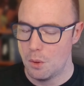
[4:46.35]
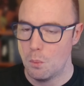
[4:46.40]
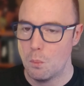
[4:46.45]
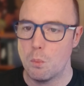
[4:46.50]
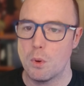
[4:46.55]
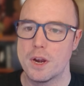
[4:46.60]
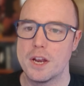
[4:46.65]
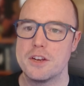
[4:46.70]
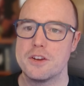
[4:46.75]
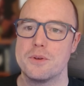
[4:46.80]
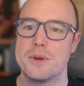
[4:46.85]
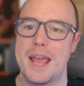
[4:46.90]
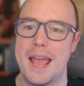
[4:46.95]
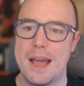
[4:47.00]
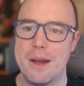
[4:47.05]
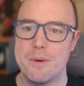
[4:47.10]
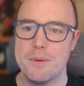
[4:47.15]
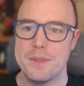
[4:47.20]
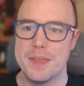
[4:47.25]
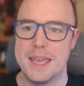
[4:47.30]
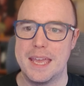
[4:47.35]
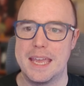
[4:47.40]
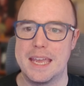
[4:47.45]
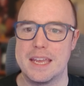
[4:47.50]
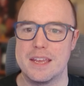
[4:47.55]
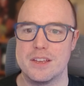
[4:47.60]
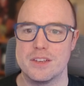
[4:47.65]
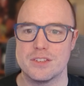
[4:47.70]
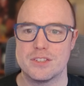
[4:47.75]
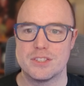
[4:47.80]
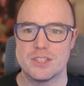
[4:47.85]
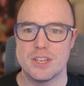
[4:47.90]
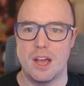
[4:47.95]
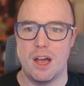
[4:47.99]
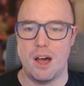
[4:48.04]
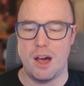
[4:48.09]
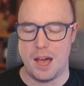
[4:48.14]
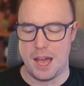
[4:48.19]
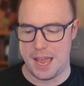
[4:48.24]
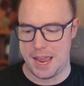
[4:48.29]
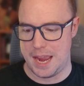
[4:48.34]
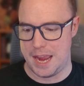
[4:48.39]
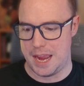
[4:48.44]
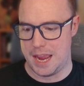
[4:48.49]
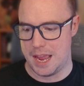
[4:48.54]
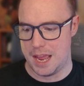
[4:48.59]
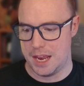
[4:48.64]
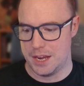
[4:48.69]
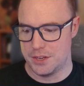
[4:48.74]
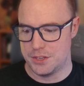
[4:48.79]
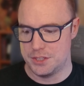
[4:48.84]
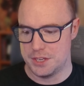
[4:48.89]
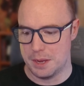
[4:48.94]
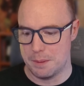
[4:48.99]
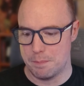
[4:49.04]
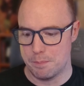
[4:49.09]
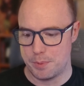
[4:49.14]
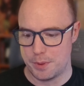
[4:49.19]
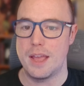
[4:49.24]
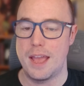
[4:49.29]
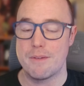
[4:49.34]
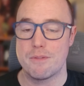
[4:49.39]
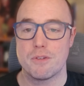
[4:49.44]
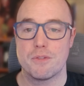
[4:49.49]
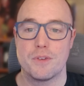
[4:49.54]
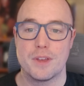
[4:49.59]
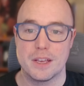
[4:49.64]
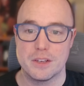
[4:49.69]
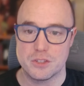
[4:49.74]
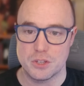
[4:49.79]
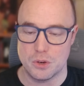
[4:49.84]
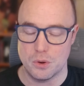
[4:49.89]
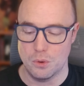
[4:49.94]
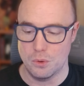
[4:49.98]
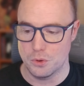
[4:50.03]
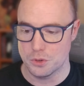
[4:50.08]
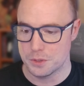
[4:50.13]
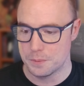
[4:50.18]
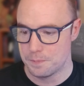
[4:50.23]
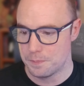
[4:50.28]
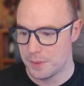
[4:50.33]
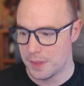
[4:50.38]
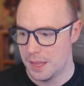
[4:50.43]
What I do now is I dump everything into Claude.